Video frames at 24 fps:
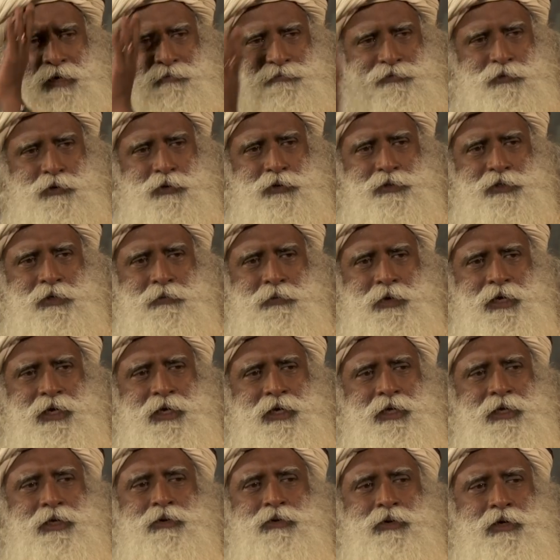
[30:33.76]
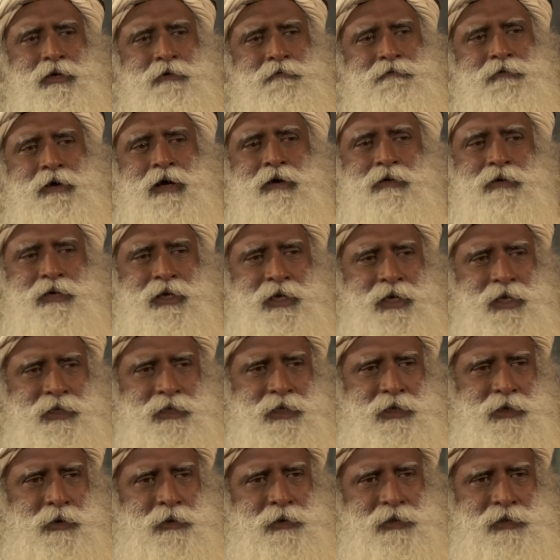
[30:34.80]
wife goes away, he could have found
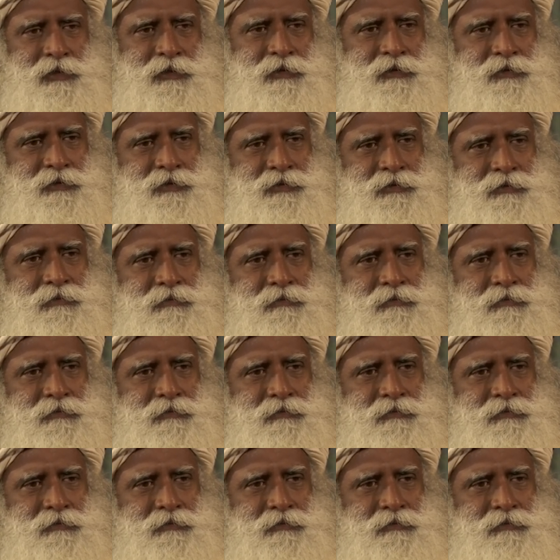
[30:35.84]
another local